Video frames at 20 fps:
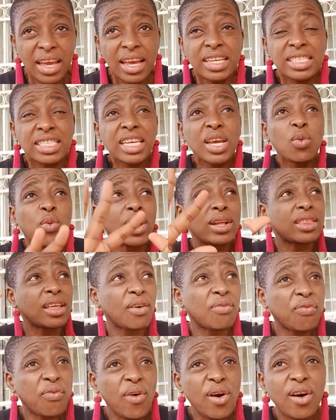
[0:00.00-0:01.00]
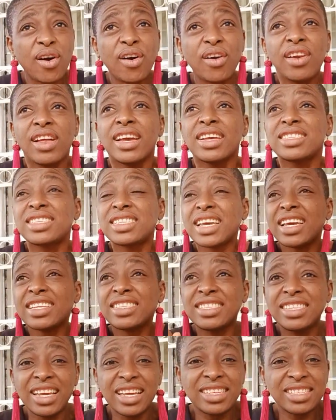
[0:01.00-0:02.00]
See waterfall. See
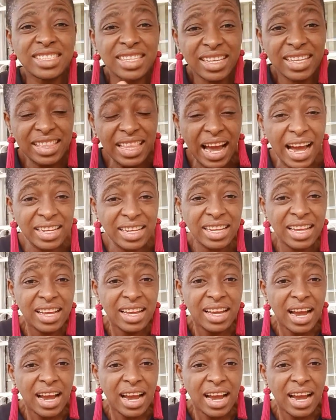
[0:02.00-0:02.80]
this, see that.